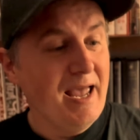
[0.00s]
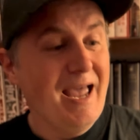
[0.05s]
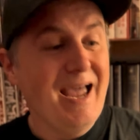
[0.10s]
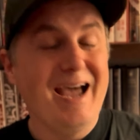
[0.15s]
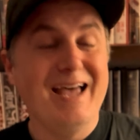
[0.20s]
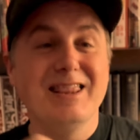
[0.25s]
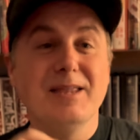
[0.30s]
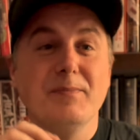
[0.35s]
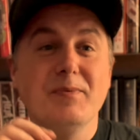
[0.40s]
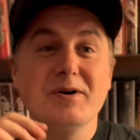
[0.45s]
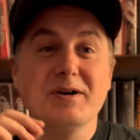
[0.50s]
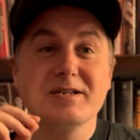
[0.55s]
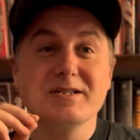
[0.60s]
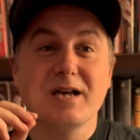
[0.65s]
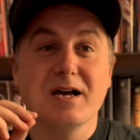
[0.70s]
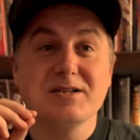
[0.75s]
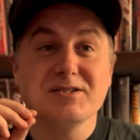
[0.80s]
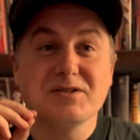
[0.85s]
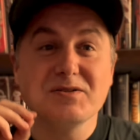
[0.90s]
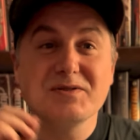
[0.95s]
And the book is
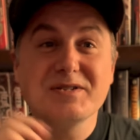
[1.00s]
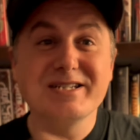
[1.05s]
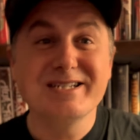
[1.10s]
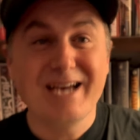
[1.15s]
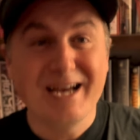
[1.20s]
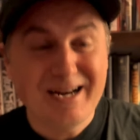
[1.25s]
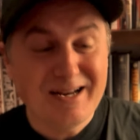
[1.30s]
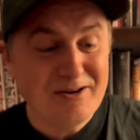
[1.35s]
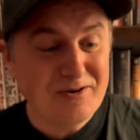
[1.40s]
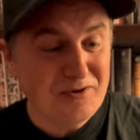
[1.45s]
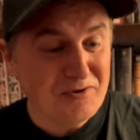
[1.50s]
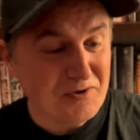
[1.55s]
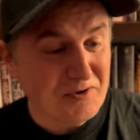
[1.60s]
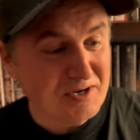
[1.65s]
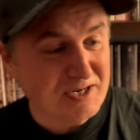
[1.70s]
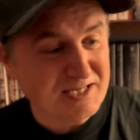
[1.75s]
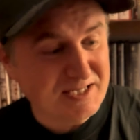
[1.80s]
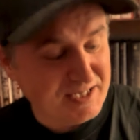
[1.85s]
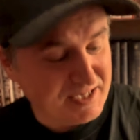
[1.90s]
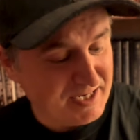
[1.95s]
also set in New
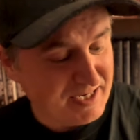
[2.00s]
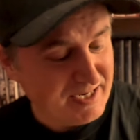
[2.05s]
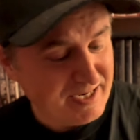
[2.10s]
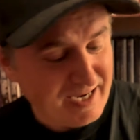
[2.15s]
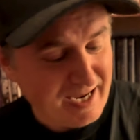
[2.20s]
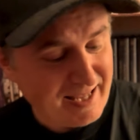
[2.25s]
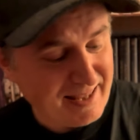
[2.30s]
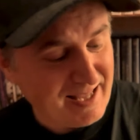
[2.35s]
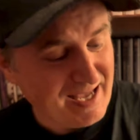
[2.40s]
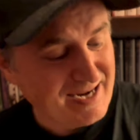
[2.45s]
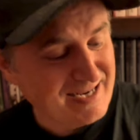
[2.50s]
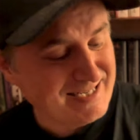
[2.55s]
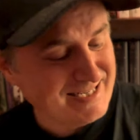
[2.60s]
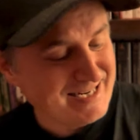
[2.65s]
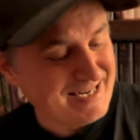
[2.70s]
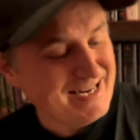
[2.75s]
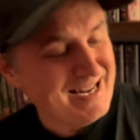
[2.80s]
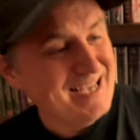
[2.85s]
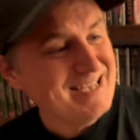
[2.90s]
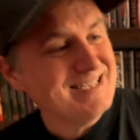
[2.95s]
York City, and that is
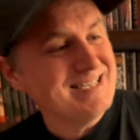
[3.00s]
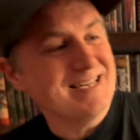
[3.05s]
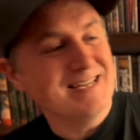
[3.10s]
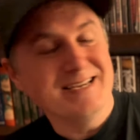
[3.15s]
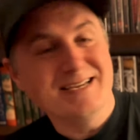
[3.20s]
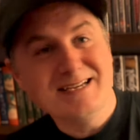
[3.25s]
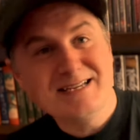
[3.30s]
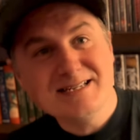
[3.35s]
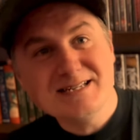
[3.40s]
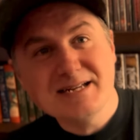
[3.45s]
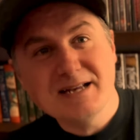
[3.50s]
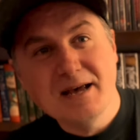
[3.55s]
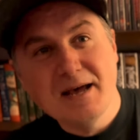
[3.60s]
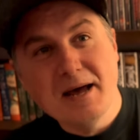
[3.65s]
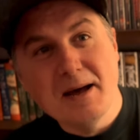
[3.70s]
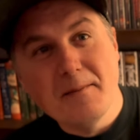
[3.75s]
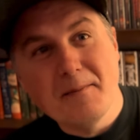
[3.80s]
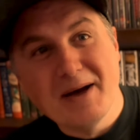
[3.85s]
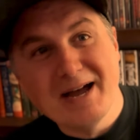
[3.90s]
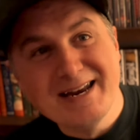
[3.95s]
Nestlings
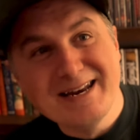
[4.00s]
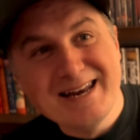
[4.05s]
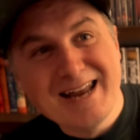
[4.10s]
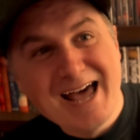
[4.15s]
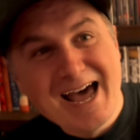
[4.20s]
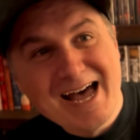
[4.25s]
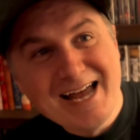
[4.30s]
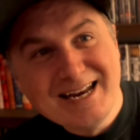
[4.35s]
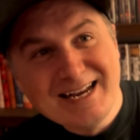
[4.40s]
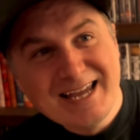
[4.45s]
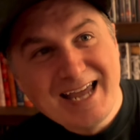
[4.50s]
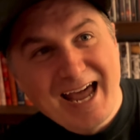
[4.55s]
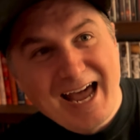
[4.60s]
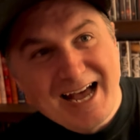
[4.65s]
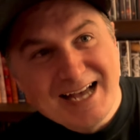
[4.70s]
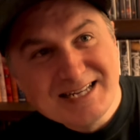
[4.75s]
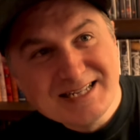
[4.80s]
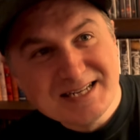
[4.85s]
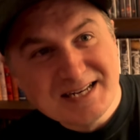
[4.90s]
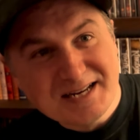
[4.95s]
by Nat
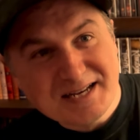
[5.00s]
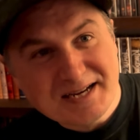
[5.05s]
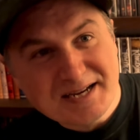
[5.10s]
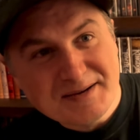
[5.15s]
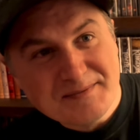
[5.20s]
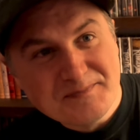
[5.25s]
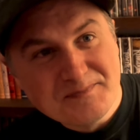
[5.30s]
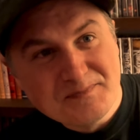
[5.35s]
Cassidy.